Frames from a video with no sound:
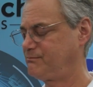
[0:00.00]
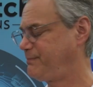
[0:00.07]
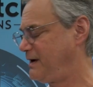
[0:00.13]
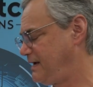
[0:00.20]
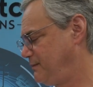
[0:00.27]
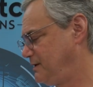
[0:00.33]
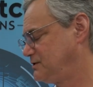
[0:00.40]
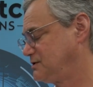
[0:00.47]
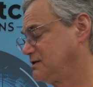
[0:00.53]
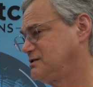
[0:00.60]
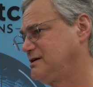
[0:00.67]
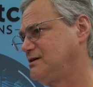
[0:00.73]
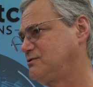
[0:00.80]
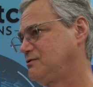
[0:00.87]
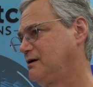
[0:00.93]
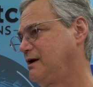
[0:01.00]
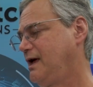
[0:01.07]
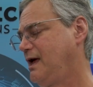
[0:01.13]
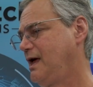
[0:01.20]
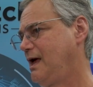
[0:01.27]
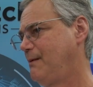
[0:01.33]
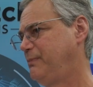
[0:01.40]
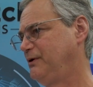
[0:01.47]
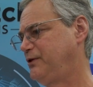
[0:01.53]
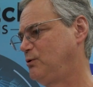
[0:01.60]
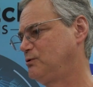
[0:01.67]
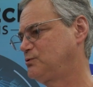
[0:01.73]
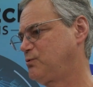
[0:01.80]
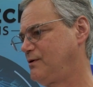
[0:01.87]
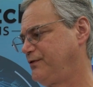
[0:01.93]
payments, etc. But
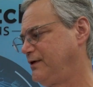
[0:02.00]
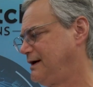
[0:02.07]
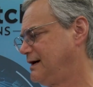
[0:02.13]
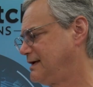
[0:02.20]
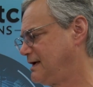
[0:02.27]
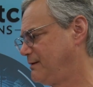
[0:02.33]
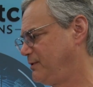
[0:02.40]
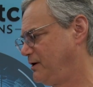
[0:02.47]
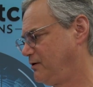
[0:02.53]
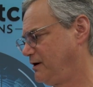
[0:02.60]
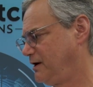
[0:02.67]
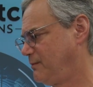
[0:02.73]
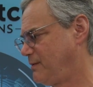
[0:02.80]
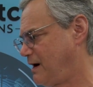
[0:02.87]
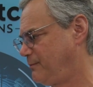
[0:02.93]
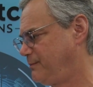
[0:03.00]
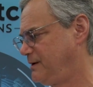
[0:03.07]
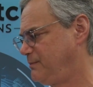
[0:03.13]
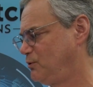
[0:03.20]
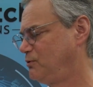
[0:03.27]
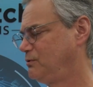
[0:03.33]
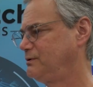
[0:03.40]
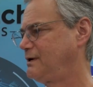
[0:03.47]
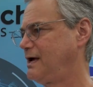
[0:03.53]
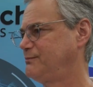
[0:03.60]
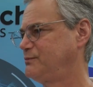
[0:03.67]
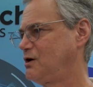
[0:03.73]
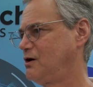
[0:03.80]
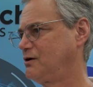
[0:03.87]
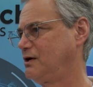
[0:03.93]
there was one thing I kept hearing about. People
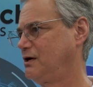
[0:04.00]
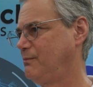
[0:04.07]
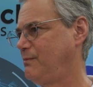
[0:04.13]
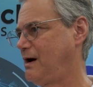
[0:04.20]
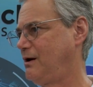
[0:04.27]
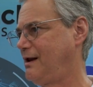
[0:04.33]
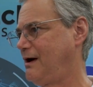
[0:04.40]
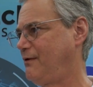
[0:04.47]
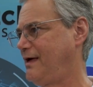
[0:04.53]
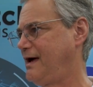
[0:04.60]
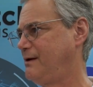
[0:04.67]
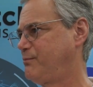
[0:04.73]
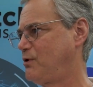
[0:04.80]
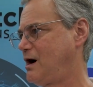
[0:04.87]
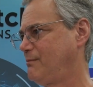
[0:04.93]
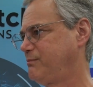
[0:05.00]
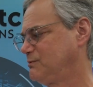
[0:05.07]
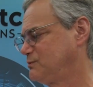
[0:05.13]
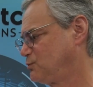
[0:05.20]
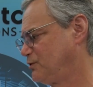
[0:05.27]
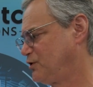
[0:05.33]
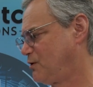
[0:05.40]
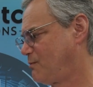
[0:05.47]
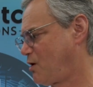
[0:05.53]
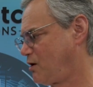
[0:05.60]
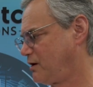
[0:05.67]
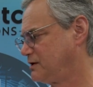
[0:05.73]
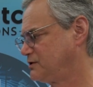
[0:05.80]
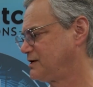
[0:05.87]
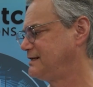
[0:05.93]
kept talking about how they had problems with their
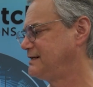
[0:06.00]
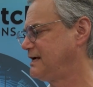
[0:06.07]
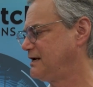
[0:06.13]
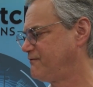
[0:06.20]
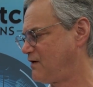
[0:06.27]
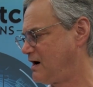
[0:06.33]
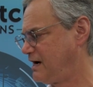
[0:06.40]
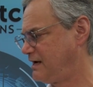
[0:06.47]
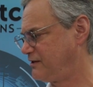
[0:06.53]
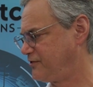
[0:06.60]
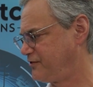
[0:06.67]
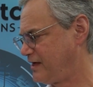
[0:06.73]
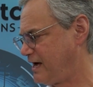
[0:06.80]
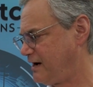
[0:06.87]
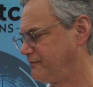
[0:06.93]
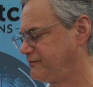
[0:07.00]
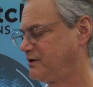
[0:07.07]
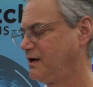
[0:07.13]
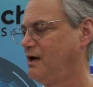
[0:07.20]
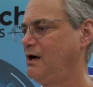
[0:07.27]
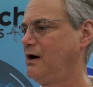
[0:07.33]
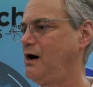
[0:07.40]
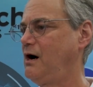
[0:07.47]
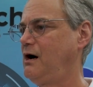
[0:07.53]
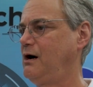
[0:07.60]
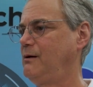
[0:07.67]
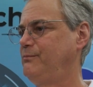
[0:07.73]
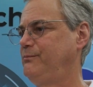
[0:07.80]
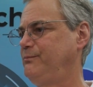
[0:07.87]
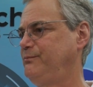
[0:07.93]
markets, identifying theft,
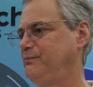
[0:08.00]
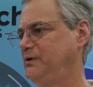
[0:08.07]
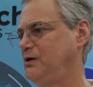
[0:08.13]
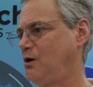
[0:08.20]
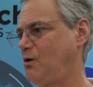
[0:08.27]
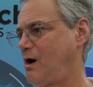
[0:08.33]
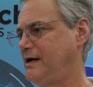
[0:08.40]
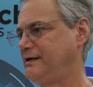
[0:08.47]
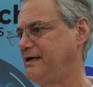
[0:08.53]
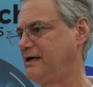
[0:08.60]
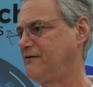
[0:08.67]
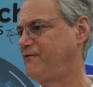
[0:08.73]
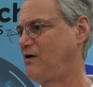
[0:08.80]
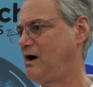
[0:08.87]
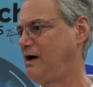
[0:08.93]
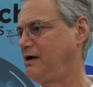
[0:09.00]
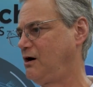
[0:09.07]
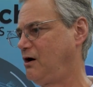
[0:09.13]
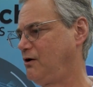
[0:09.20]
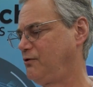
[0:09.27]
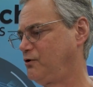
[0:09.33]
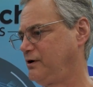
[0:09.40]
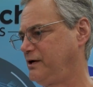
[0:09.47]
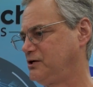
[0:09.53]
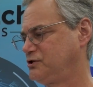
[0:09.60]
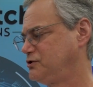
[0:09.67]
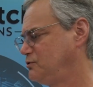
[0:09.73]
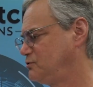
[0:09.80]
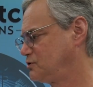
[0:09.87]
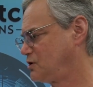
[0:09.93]
identifying other
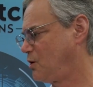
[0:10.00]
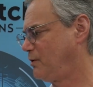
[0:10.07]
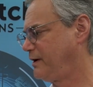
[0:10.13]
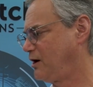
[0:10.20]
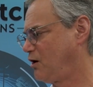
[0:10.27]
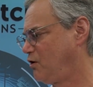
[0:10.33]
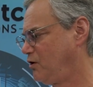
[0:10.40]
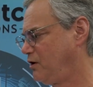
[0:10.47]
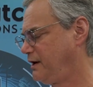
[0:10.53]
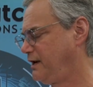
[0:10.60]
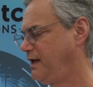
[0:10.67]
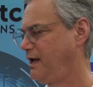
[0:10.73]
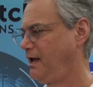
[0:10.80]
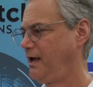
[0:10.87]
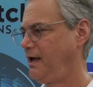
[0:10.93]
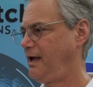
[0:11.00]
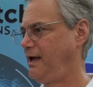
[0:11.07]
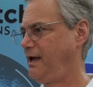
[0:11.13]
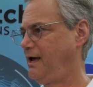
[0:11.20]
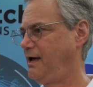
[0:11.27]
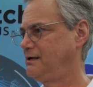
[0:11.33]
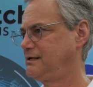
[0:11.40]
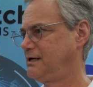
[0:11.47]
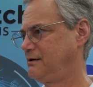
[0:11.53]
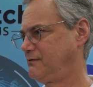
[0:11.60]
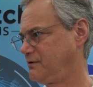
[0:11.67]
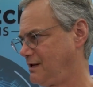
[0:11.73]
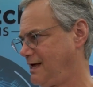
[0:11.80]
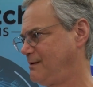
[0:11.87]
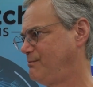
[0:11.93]
issues going on, and kind
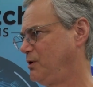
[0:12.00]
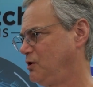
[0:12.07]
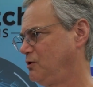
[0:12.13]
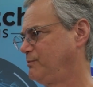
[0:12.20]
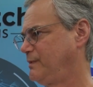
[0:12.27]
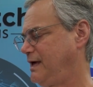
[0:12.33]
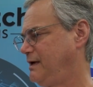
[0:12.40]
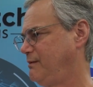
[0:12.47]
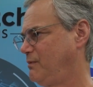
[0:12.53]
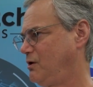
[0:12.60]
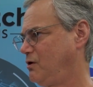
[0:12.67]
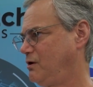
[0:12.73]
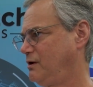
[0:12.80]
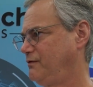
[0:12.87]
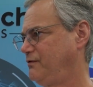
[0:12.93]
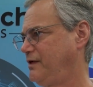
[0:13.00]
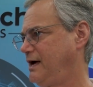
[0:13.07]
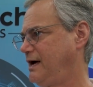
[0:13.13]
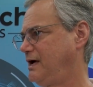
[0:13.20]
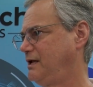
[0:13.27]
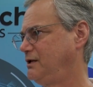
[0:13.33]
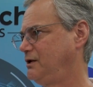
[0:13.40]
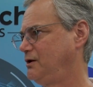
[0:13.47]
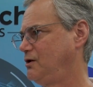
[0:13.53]
of the light bulb came on that